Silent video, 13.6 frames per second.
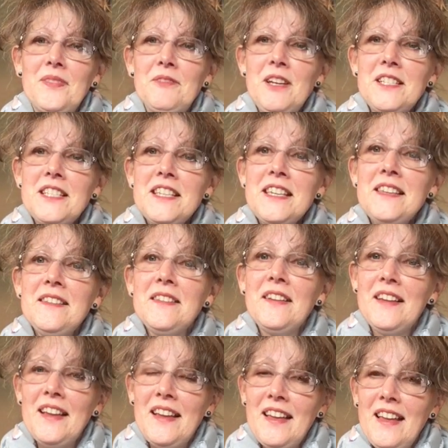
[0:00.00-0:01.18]
Ready?
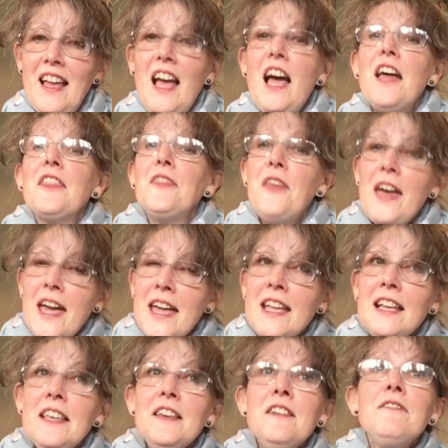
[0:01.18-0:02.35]
They
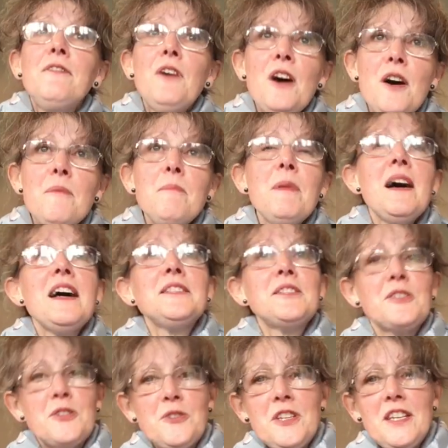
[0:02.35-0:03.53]
live on my
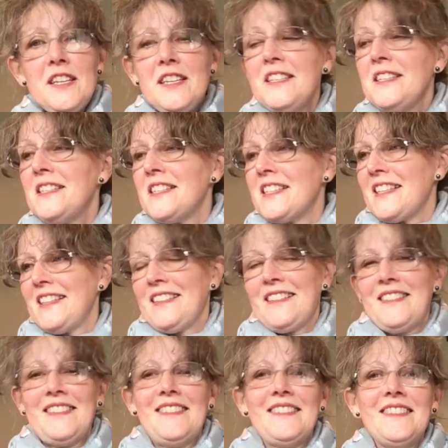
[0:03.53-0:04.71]
street.
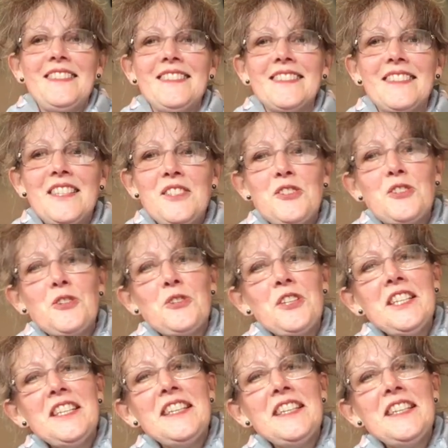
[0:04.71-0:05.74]
Did you join